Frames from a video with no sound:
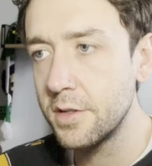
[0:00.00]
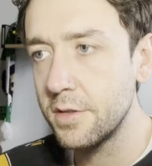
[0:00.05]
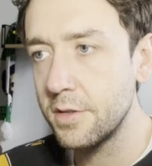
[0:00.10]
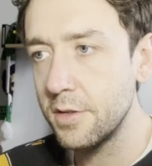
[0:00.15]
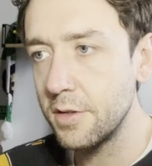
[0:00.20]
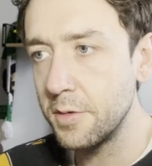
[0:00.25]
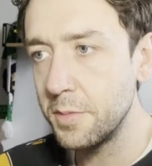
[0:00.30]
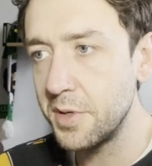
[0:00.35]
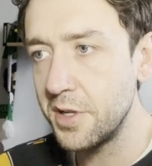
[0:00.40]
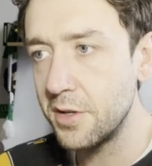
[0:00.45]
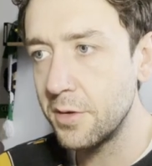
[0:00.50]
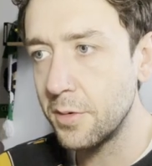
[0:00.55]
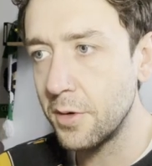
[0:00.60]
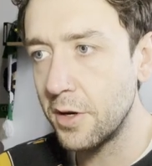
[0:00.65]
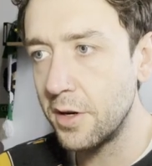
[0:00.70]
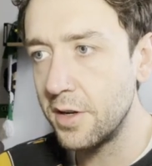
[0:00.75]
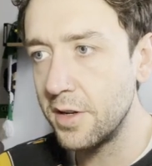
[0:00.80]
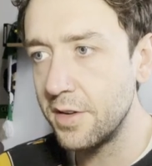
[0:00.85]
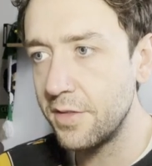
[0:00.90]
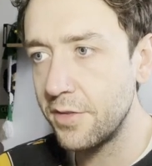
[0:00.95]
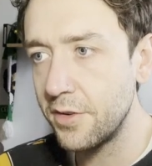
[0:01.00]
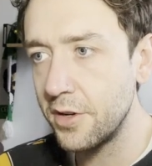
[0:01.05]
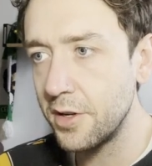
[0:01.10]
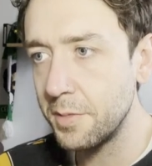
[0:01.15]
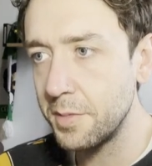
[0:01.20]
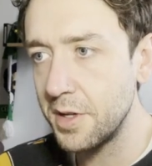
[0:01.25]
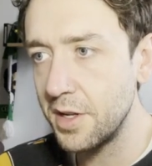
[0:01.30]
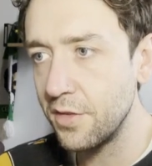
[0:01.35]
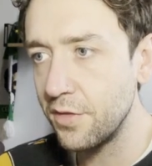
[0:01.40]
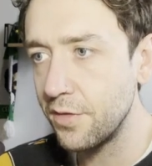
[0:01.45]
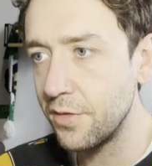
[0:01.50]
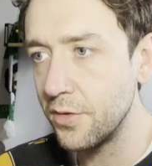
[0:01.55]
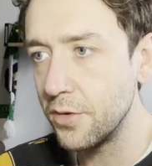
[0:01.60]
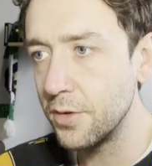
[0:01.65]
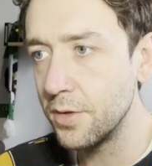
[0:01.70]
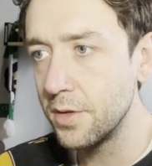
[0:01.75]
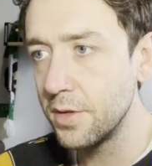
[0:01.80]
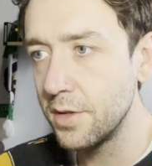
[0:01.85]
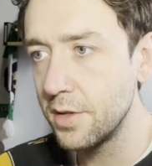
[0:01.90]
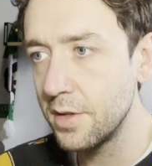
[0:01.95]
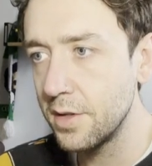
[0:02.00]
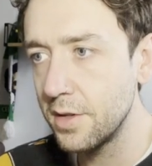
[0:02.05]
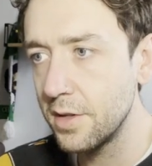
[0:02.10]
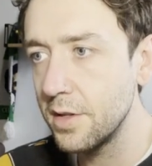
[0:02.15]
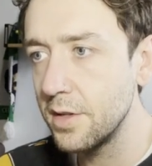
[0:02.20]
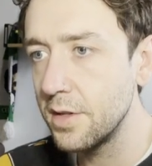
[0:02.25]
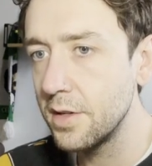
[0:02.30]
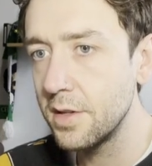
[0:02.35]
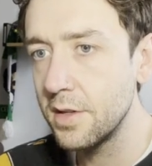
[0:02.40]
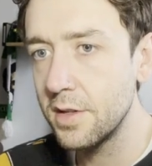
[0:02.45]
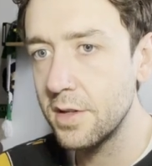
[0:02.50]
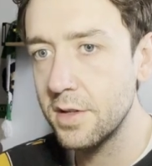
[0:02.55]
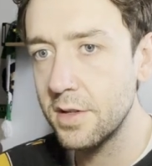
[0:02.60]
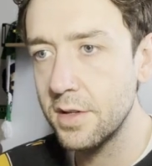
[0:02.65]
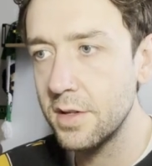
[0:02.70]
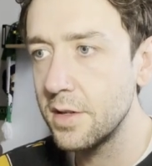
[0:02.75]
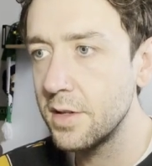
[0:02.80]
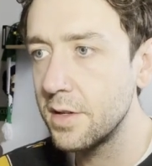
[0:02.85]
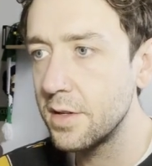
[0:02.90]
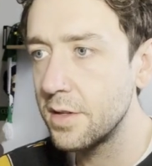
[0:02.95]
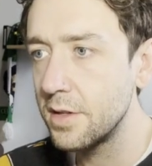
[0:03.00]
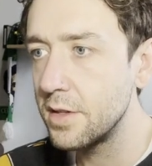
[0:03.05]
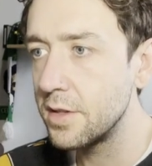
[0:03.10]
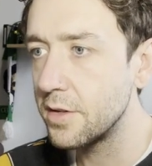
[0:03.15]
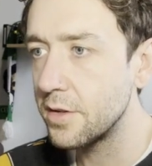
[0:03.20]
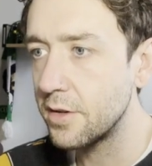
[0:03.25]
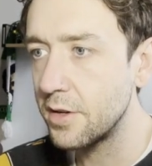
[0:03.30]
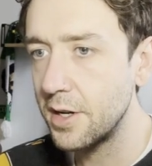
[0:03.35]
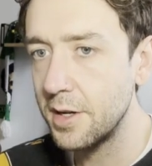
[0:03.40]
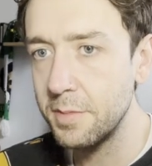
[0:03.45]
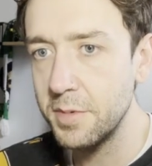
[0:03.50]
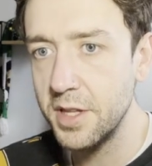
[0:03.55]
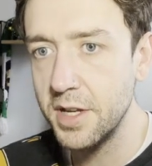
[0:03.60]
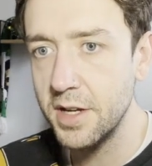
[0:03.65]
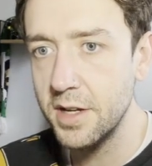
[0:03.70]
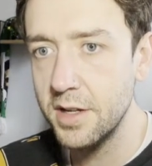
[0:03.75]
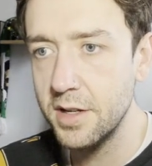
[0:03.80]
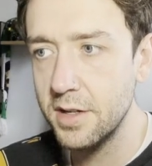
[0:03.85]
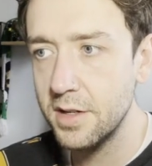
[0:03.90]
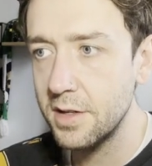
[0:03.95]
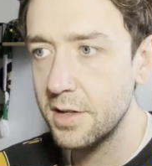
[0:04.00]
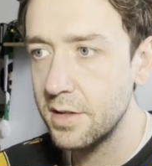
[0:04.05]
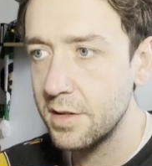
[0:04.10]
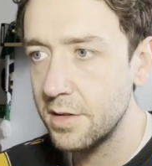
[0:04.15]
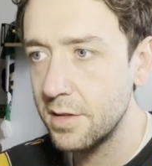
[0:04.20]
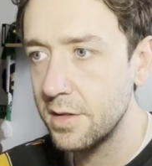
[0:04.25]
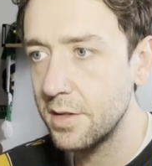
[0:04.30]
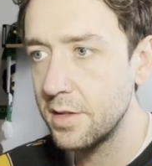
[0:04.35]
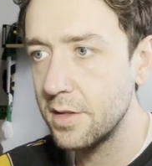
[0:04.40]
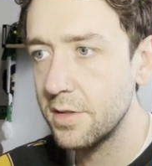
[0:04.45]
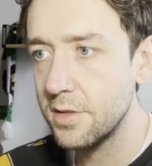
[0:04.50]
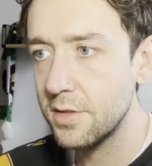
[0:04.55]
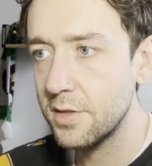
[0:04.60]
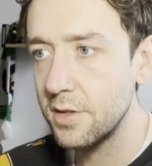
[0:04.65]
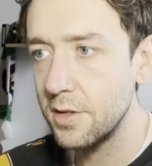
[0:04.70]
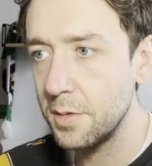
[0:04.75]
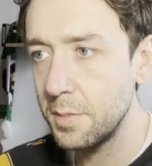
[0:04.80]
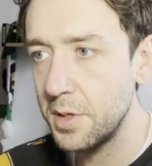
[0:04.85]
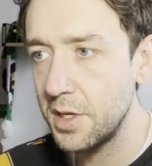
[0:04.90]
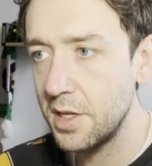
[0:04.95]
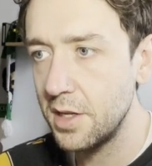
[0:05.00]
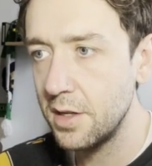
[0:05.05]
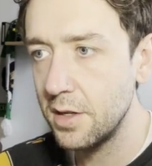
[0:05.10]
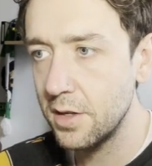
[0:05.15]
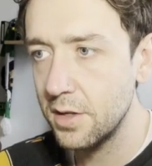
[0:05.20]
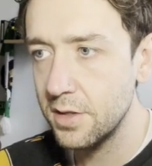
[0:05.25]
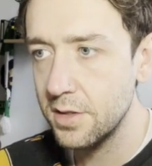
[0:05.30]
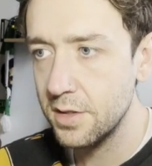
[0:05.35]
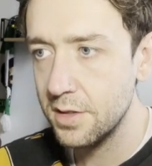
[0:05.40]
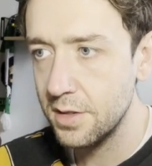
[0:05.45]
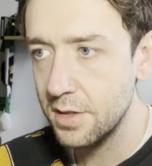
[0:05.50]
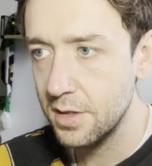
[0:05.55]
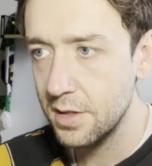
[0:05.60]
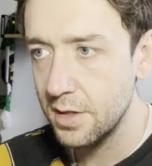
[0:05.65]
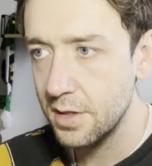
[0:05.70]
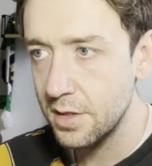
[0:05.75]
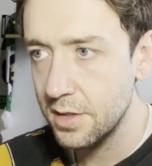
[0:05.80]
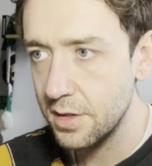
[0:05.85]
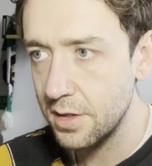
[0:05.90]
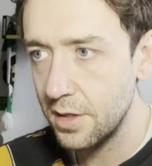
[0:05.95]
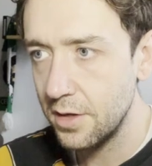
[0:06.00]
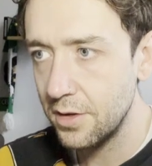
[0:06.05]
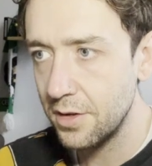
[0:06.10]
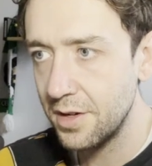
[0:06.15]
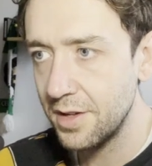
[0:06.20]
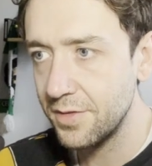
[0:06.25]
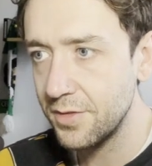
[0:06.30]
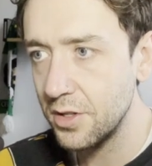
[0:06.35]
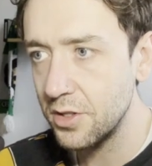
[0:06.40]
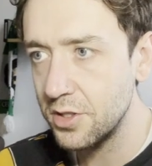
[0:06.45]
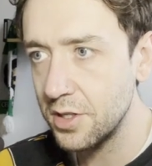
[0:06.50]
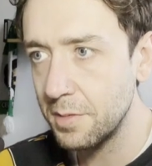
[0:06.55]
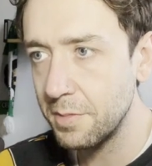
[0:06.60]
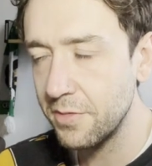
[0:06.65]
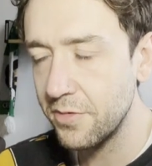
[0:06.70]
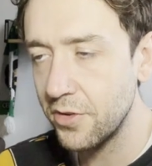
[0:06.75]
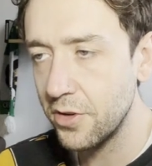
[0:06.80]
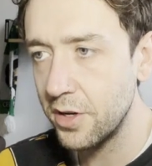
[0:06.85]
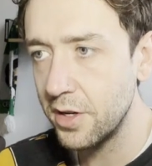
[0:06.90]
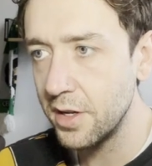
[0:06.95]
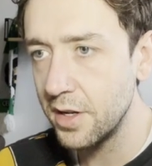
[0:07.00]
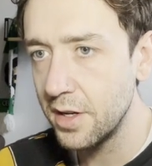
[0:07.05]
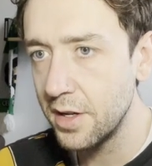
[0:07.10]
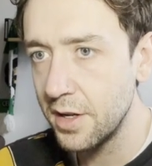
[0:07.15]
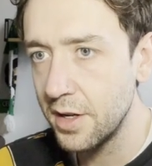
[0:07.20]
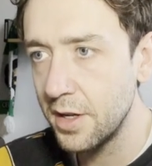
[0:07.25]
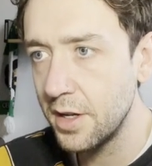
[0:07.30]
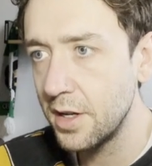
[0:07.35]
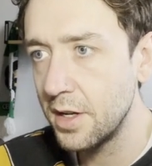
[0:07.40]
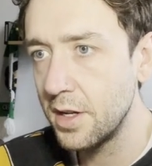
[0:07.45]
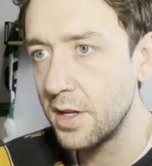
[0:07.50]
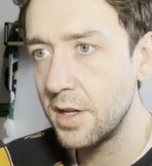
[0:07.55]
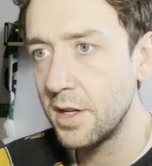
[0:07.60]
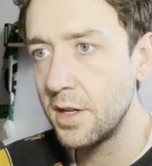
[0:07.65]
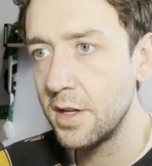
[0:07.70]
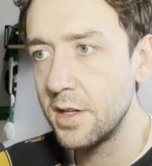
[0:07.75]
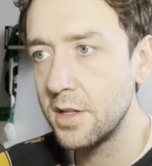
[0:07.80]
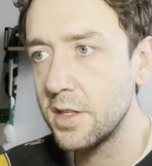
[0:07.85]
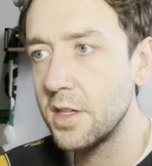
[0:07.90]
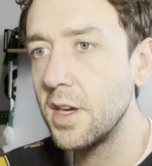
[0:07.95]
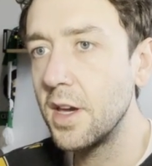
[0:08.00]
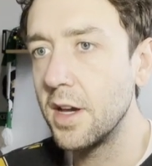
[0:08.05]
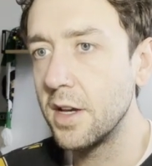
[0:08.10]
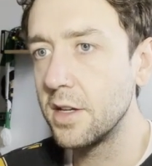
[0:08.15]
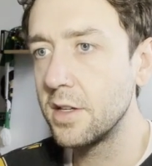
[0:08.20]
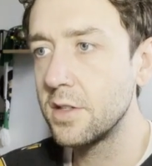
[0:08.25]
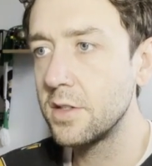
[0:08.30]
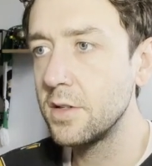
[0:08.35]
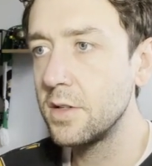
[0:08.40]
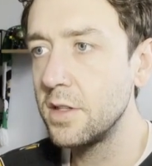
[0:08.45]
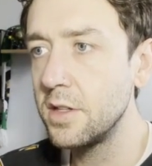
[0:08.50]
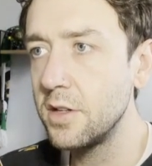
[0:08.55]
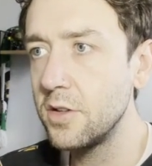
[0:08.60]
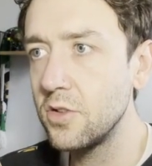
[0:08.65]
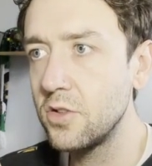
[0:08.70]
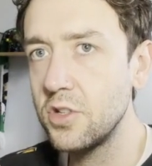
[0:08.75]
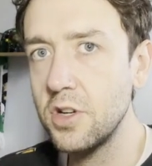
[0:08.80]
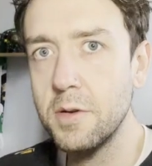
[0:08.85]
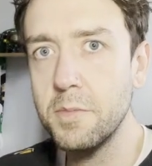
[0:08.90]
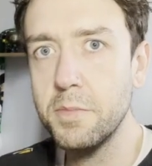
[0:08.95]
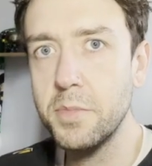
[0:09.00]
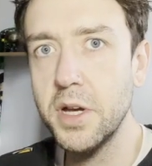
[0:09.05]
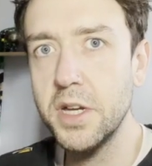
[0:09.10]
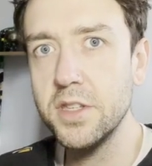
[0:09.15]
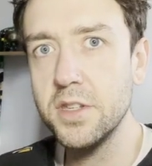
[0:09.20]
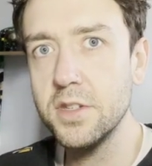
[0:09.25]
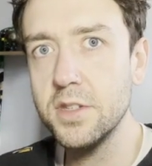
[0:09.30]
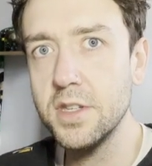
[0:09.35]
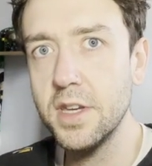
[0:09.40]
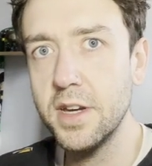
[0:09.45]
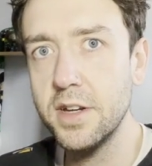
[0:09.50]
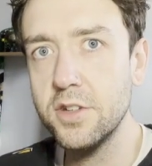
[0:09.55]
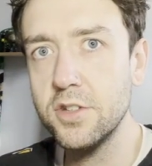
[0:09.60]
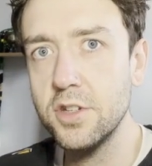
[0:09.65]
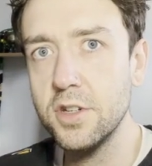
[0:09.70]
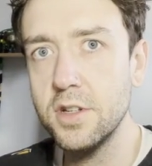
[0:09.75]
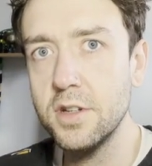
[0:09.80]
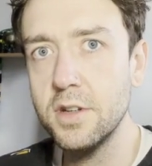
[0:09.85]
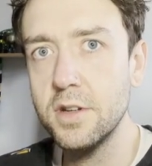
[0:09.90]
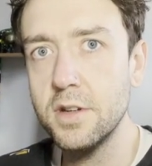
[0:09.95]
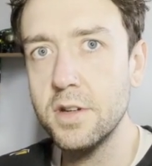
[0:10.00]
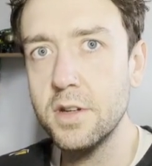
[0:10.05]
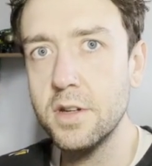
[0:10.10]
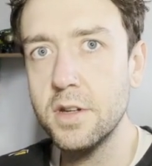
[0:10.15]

So they'll be rewarded for not being a fool. And they'll grab that. That's going to be here, isn't it? They don't have to jump for it. Yeah, so a little jump puzzle section.